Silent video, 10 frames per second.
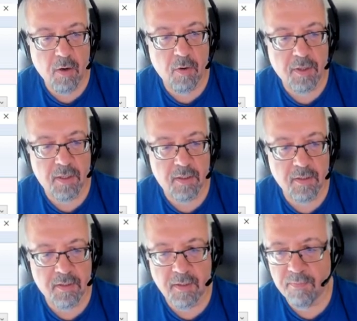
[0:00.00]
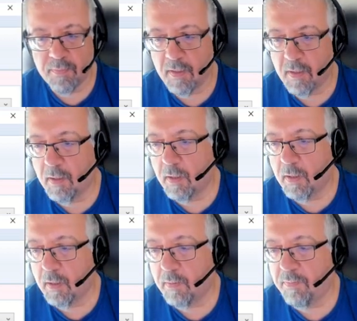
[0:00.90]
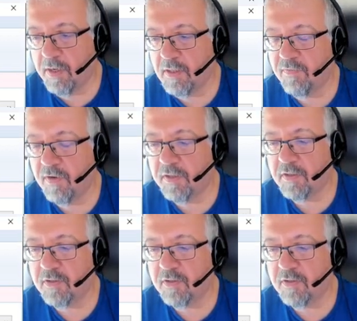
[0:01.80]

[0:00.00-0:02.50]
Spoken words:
Okay, the predefined